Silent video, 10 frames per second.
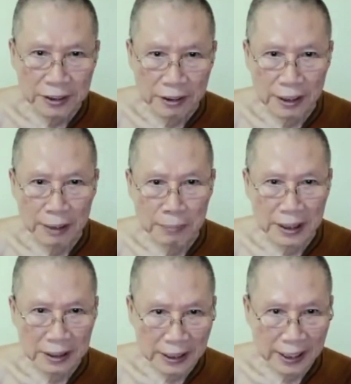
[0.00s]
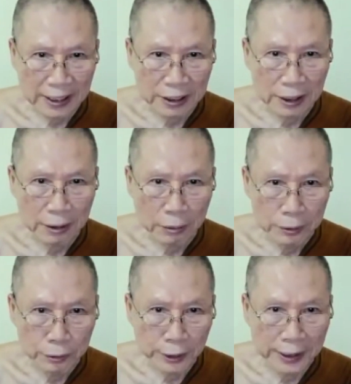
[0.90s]
so let me take a
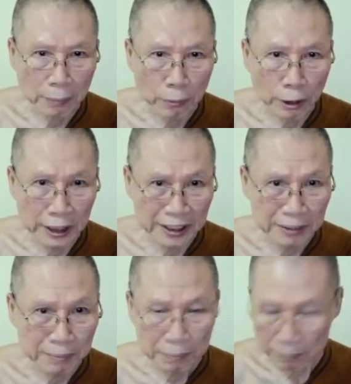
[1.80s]
drink of water.